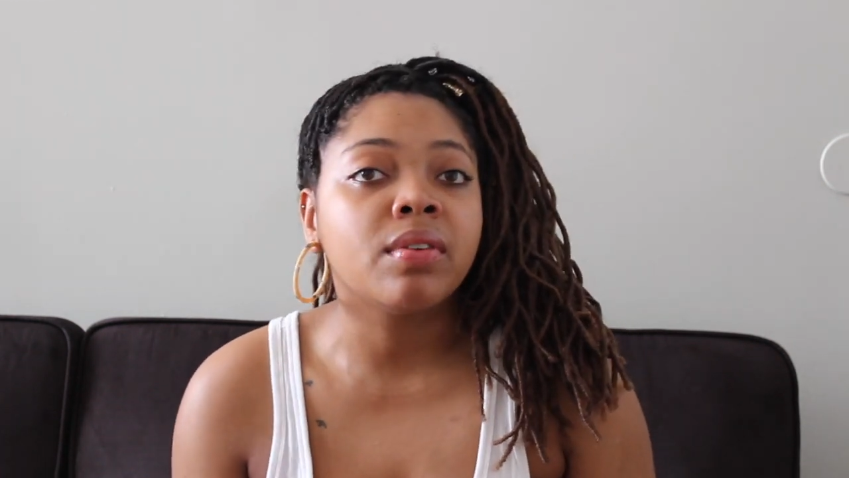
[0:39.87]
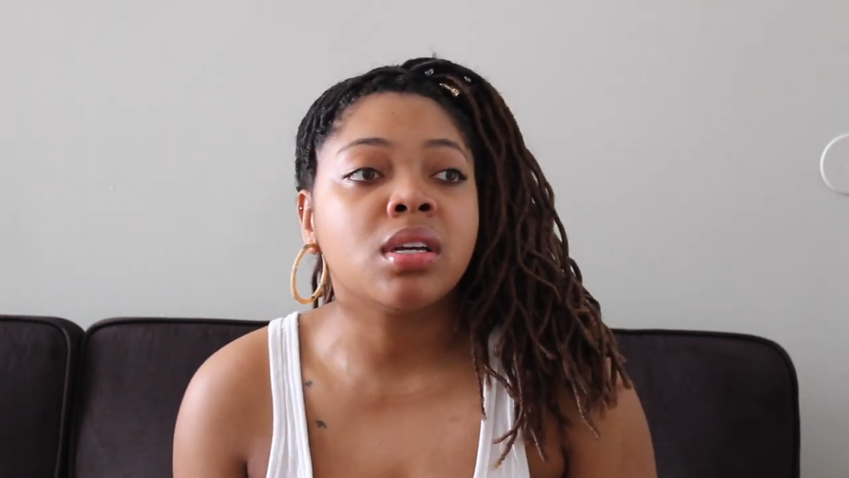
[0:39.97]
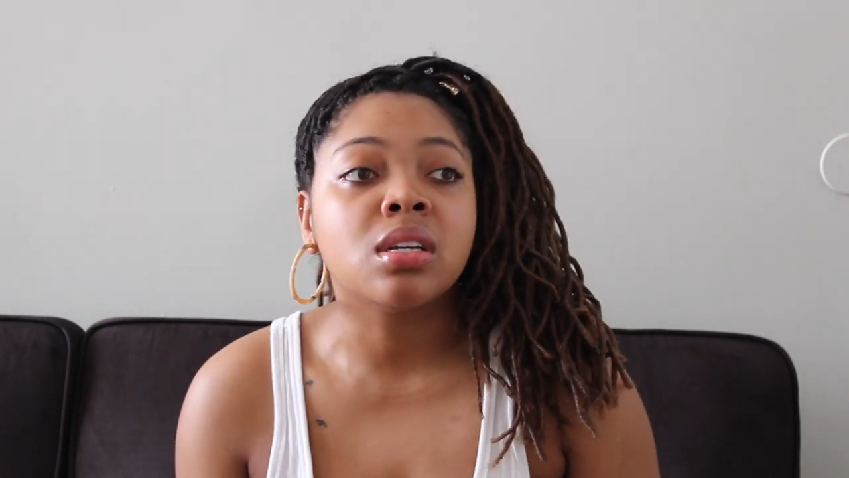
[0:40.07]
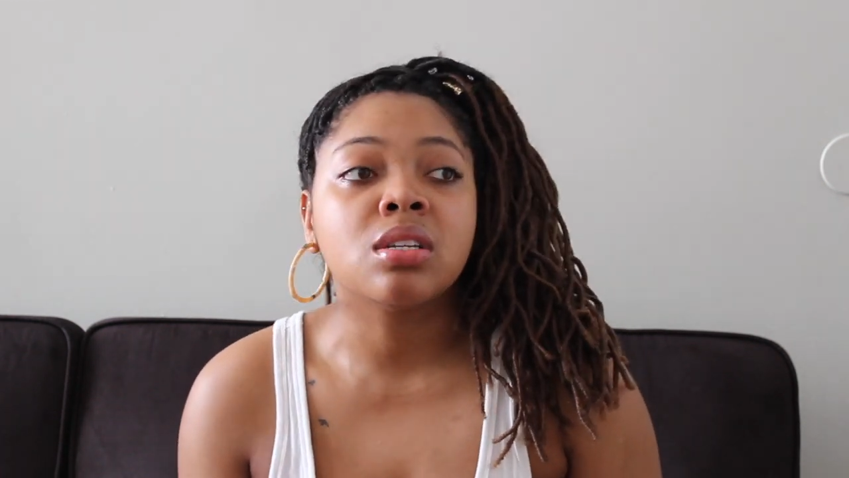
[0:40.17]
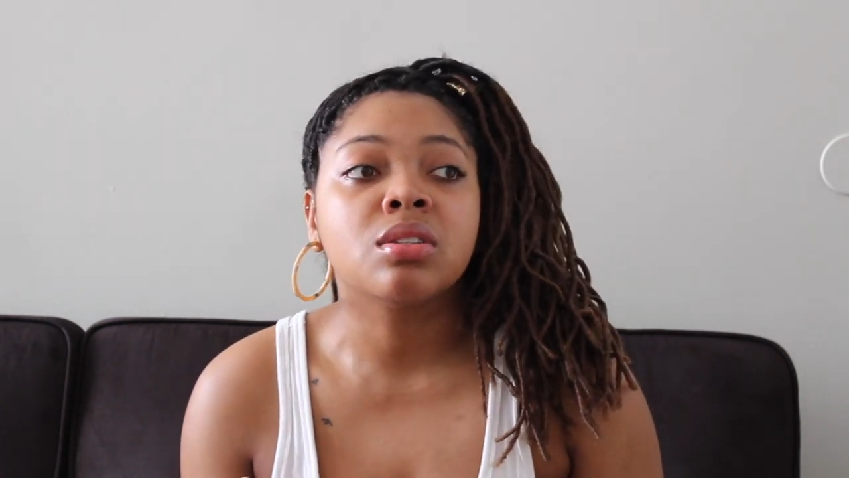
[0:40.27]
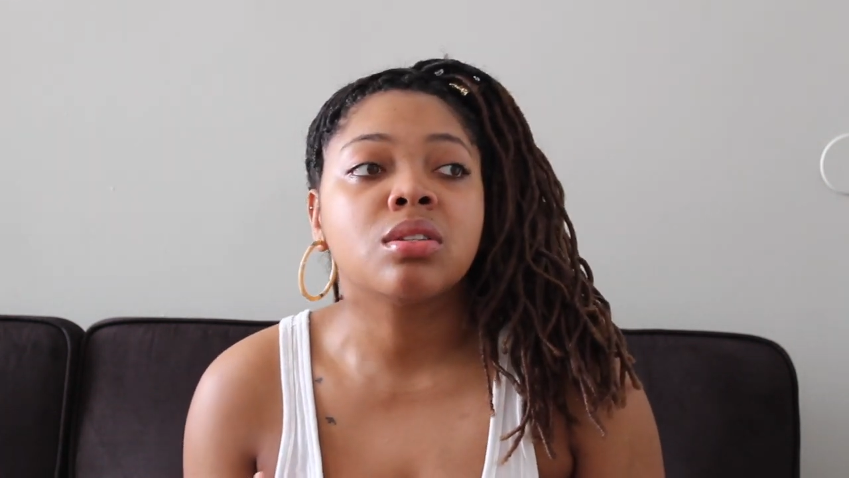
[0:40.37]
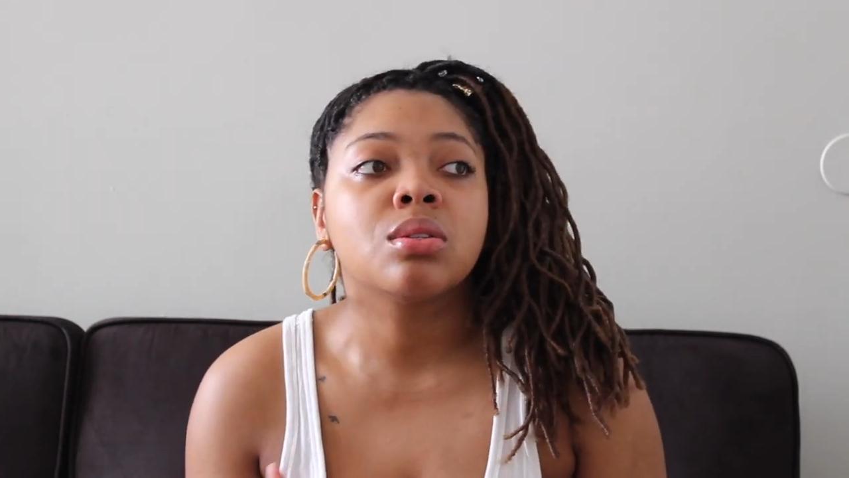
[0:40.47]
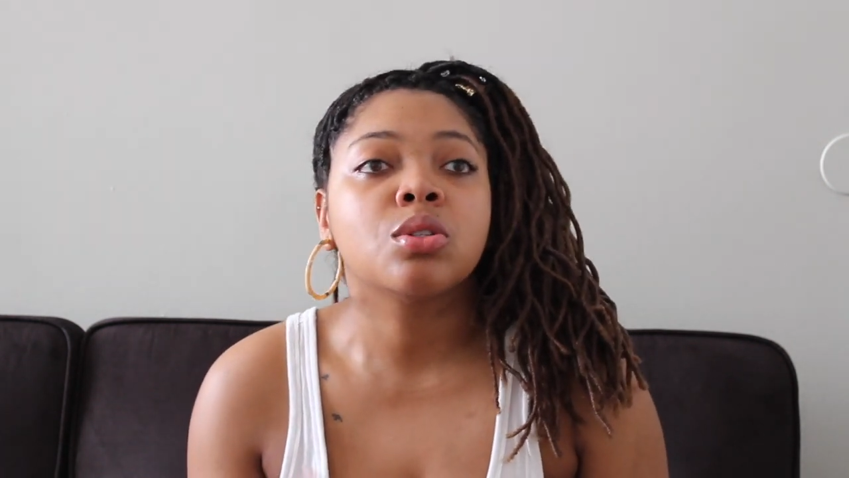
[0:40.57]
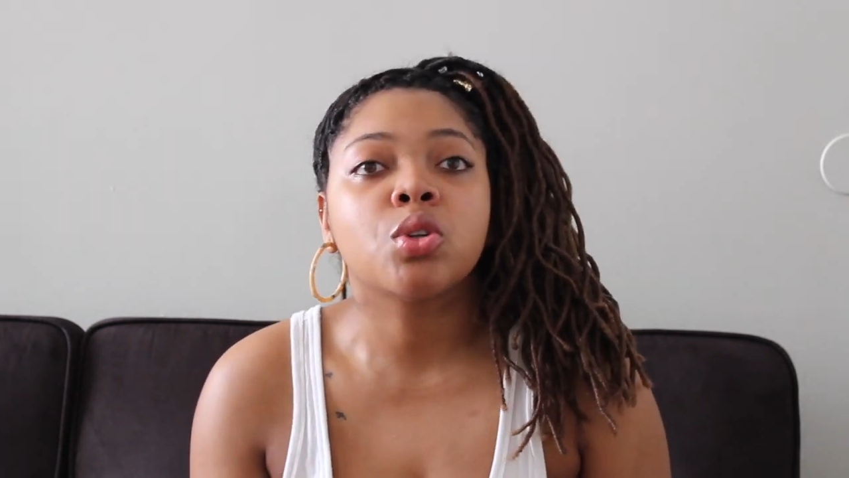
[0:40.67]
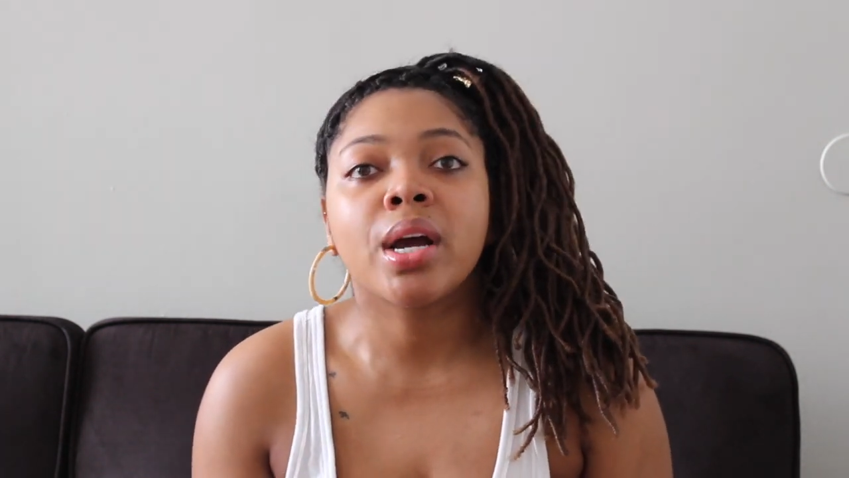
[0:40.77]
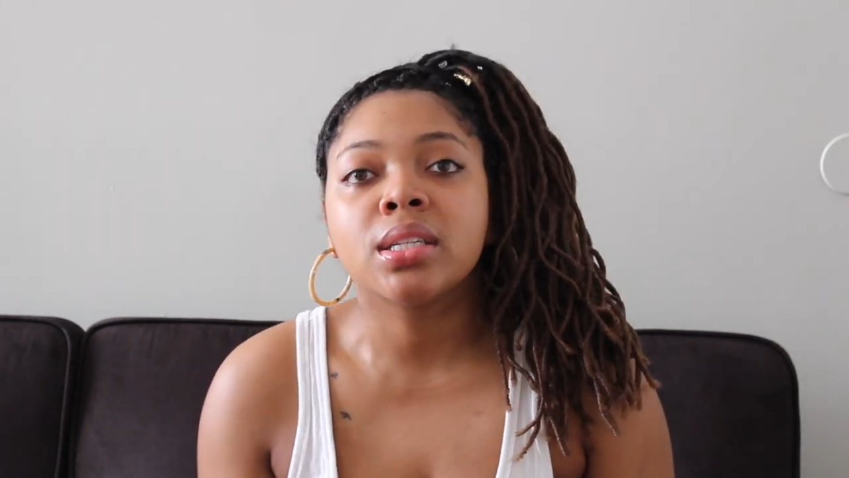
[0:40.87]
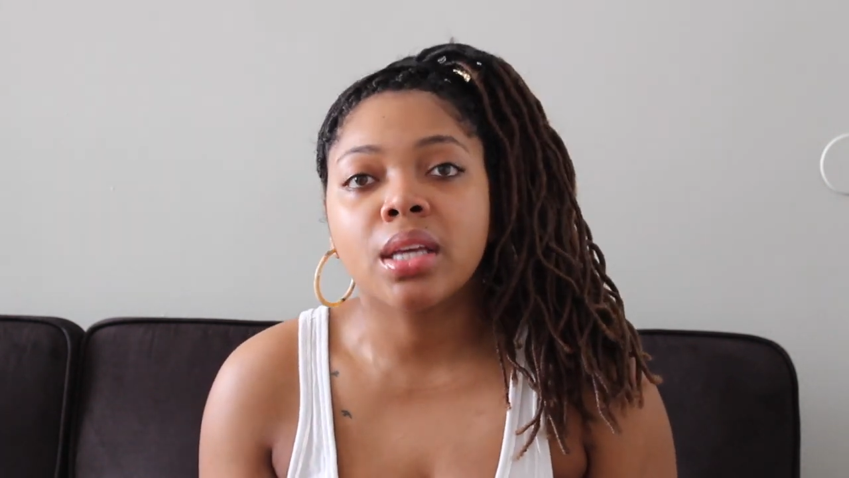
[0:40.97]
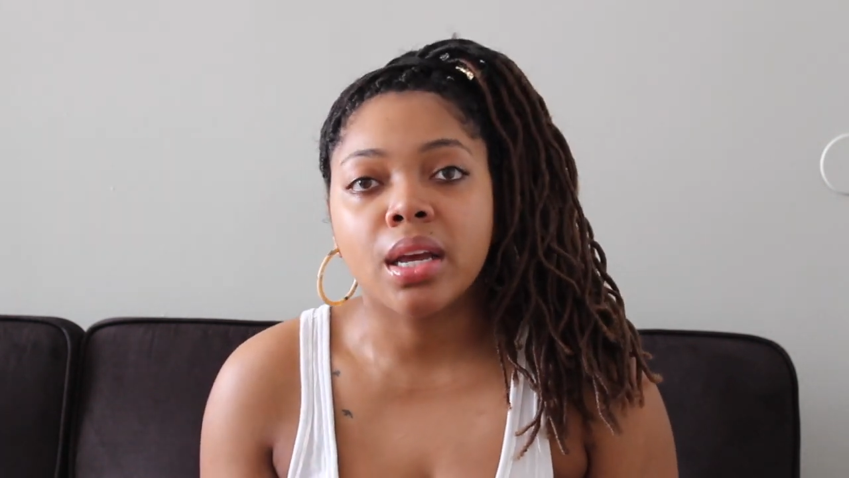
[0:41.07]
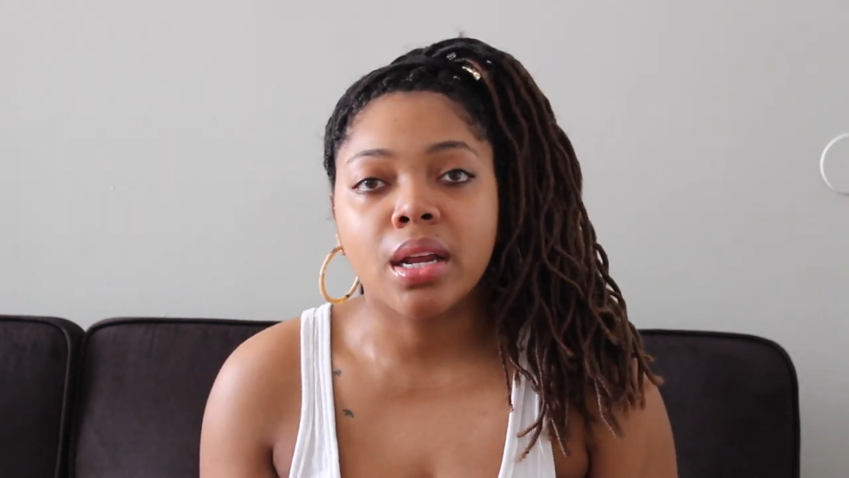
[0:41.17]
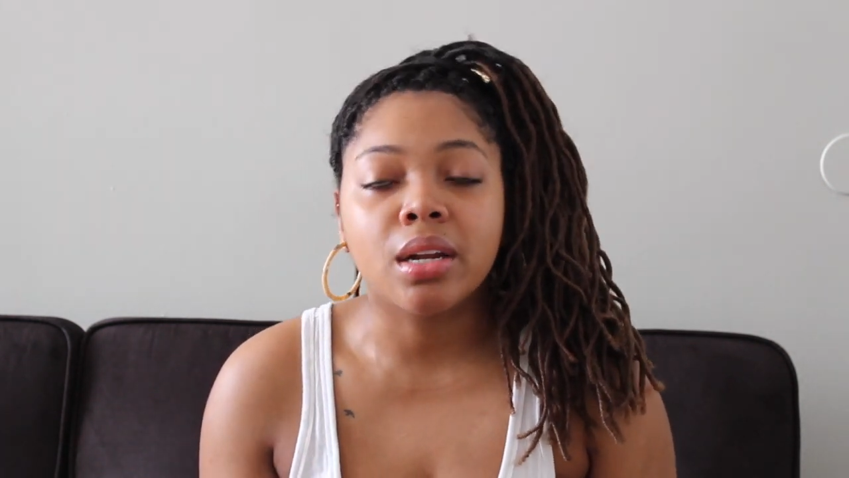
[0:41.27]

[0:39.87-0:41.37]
is dry skin.